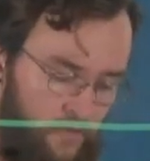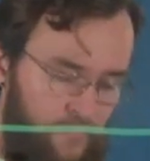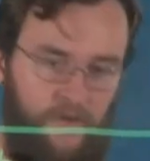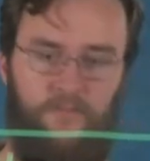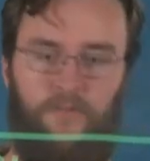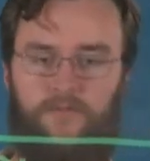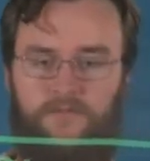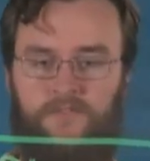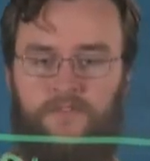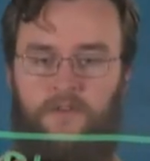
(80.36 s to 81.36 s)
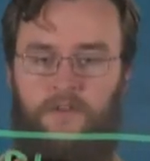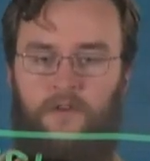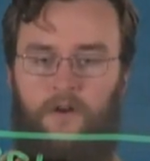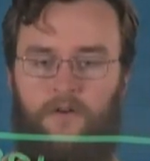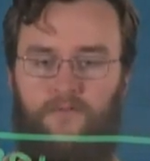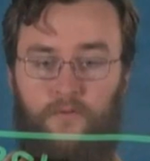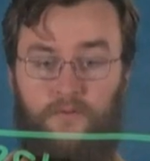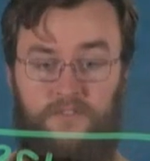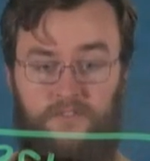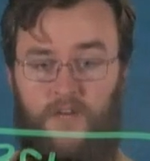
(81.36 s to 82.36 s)
the variables are
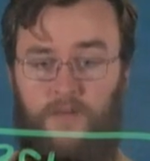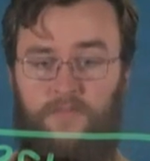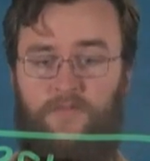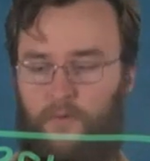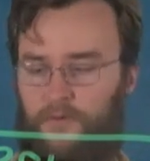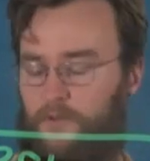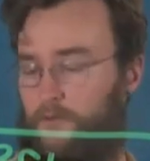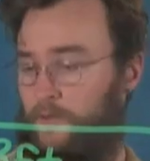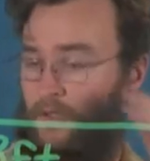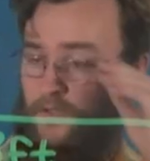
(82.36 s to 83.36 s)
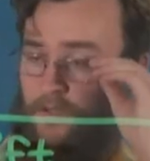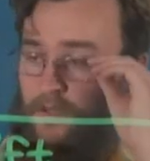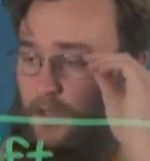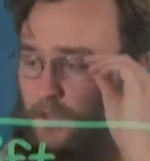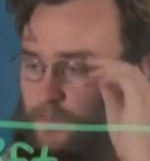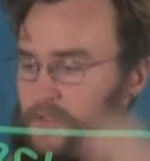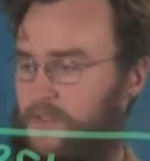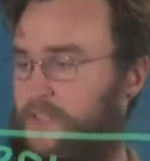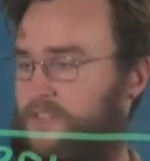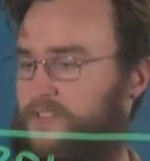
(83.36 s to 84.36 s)
fully described for you. But
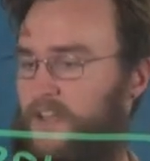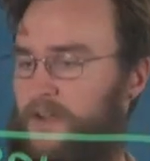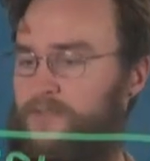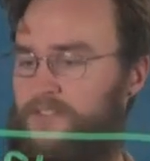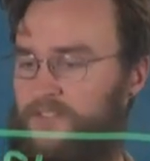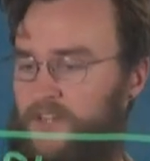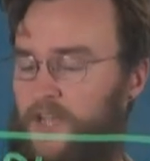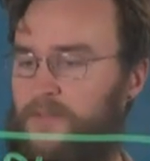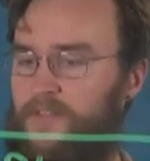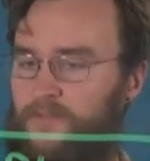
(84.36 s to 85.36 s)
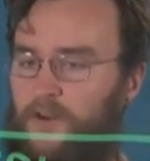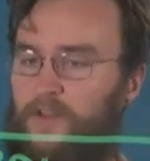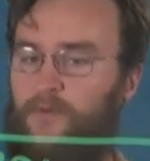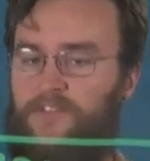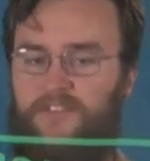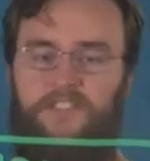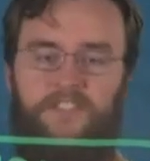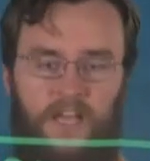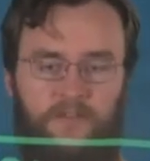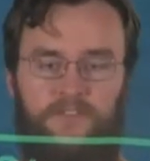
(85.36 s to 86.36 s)
this now, describing the variable is the
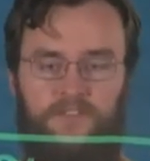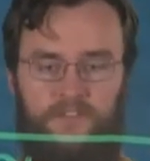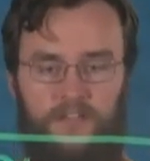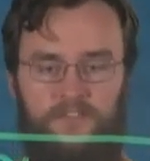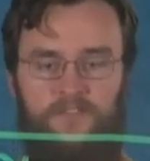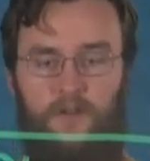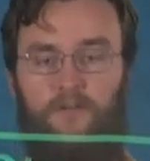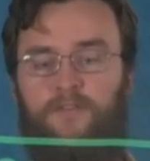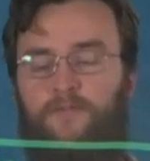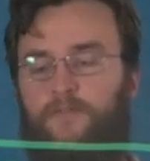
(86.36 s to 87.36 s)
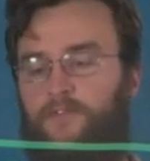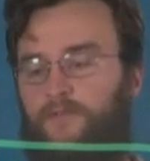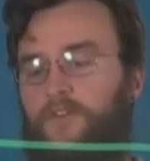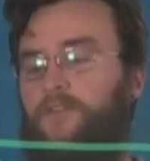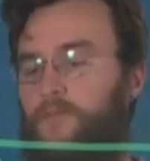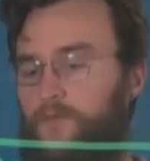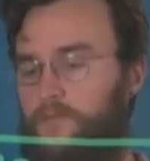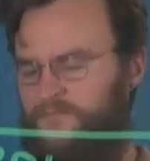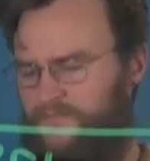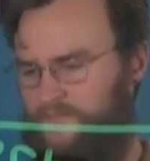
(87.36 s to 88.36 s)
challenge, not solving for a
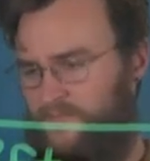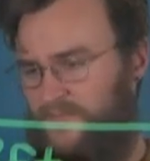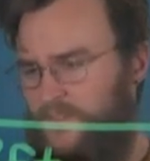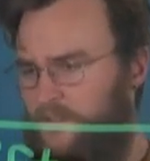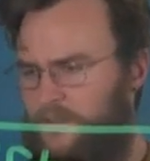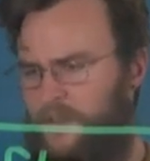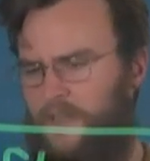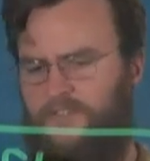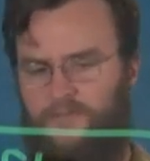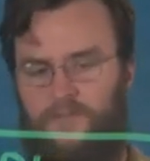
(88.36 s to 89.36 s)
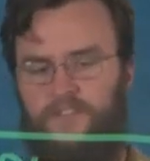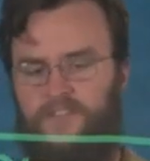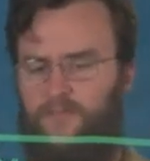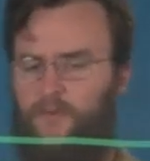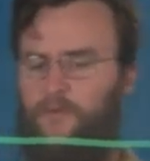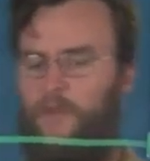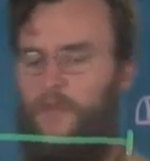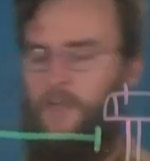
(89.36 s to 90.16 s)
variable. So for example,